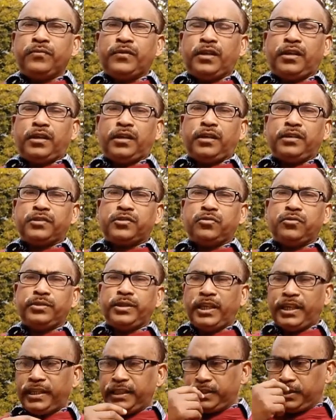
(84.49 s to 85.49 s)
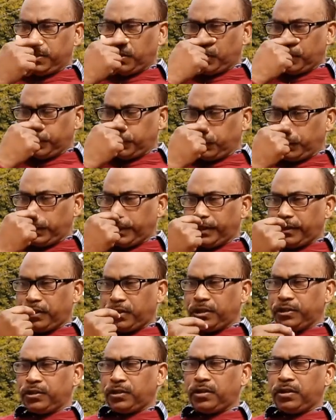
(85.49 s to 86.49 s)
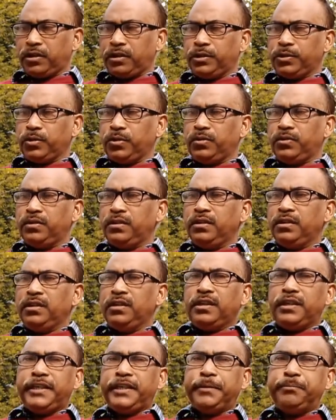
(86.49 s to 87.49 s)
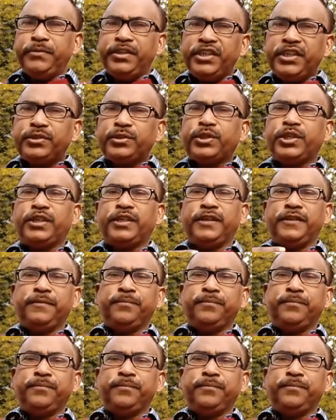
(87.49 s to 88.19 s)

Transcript: So there is although a myth